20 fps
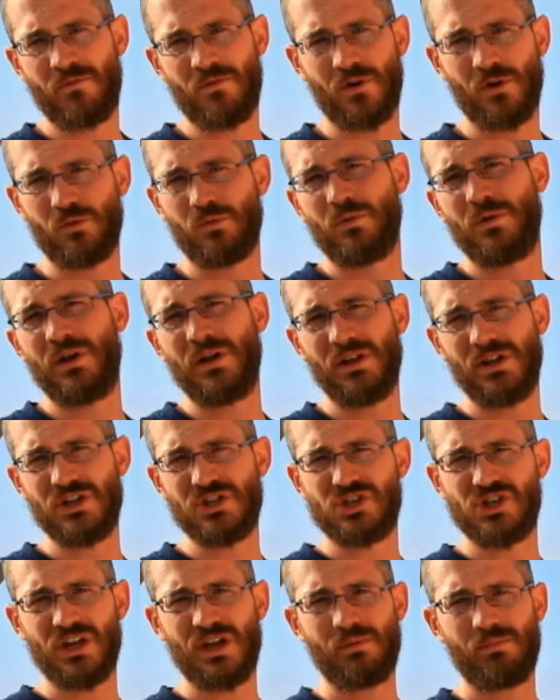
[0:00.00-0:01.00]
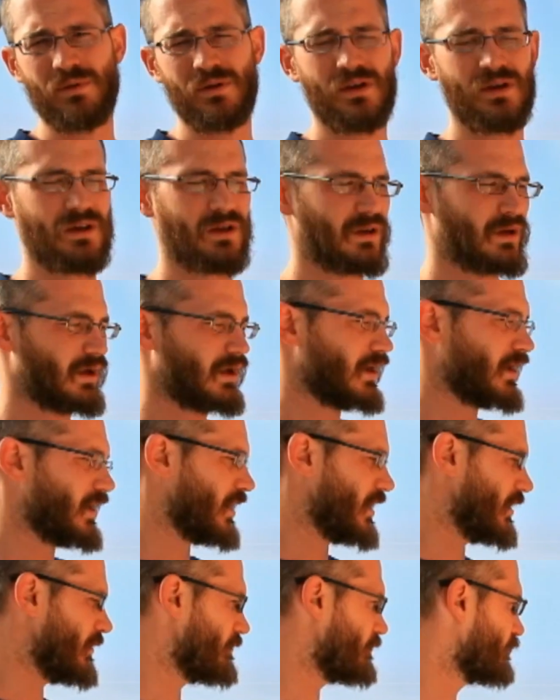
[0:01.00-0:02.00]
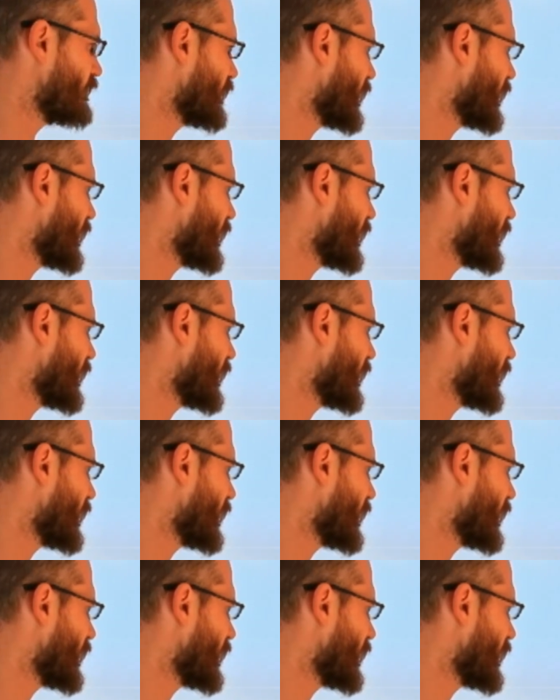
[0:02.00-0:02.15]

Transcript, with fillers: for really cheap. Um,